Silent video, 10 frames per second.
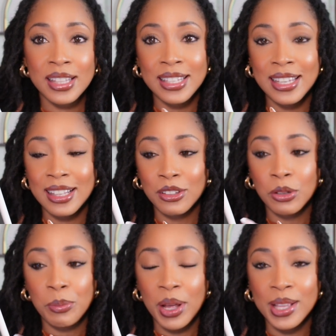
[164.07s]
The
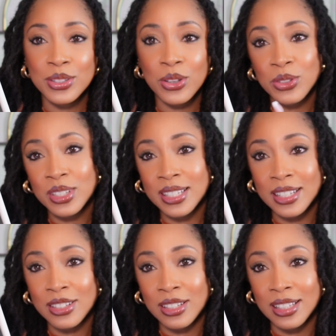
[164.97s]
little pencil
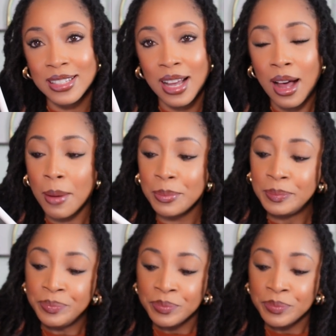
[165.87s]
sticks to the top.